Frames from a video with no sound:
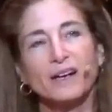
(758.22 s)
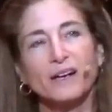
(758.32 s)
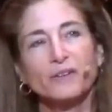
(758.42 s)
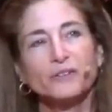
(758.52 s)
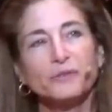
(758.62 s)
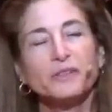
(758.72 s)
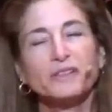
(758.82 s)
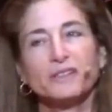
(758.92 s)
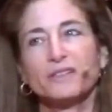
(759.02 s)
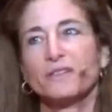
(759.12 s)
I was
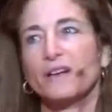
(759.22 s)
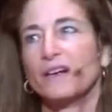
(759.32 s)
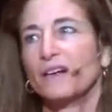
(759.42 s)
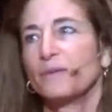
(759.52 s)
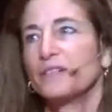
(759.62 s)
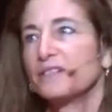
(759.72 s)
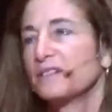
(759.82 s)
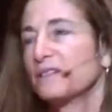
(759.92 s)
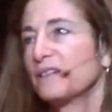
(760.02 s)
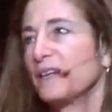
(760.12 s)
really struck. We
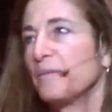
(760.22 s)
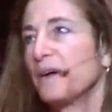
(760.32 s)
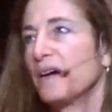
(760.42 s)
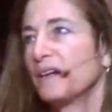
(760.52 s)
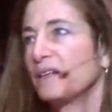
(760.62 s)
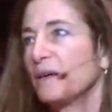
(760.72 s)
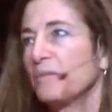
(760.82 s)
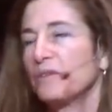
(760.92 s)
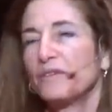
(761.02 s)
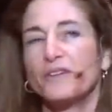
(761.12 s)
just came back, a
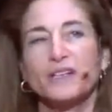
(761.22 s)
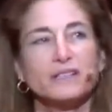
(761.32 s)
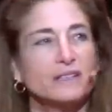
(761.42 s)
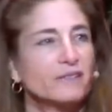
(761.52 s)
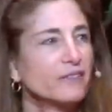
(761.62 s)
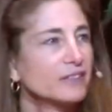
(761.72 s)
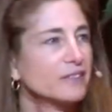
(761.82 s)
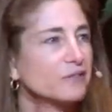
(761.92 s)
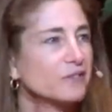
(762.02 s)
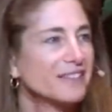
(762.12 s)
number of us, in fact,
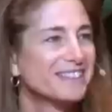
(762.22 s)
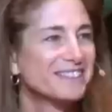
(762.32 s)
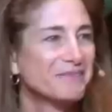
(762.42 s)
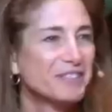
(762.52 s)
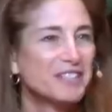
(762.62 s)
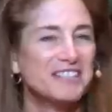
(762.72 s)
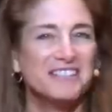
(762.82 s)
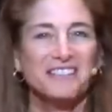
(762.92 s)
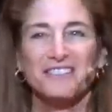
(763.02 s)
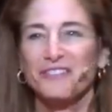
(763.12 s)
I've, I've been
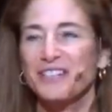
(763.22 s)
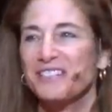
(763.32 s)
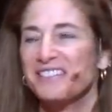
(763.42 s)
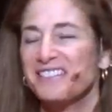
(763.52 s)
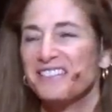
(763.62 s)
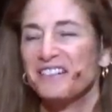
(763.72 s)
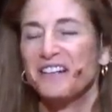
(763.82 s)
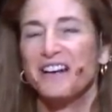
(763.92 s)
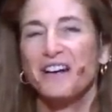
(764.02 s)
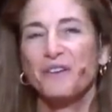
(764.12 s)
seeing the faces
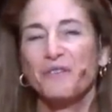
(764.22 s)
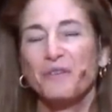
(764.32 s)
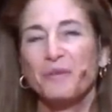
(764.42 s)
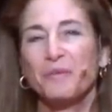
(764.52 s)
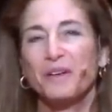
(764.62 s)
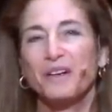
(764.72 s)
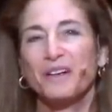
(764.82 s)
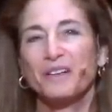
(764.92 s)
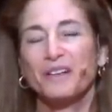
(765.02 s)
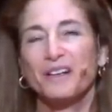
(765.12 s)
here, from
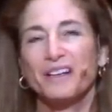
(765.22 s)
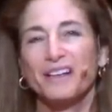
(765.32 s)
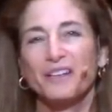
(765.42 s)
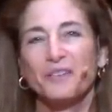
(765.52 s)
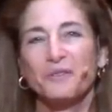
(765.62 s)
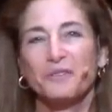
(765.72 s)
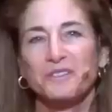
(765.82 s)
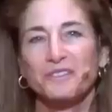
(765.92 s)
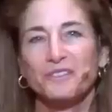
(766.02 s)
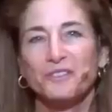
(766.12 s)
our uh,
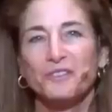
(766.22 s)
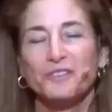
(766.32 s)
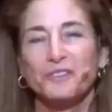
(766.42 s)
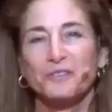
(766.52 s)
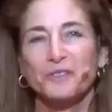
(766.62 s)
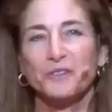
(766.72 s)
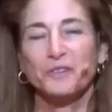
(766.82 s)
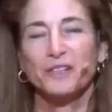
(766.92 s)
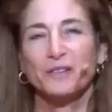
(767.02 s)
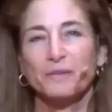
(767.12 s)
annual New Year's
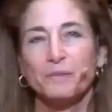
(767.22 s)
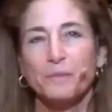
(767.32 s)
retreat.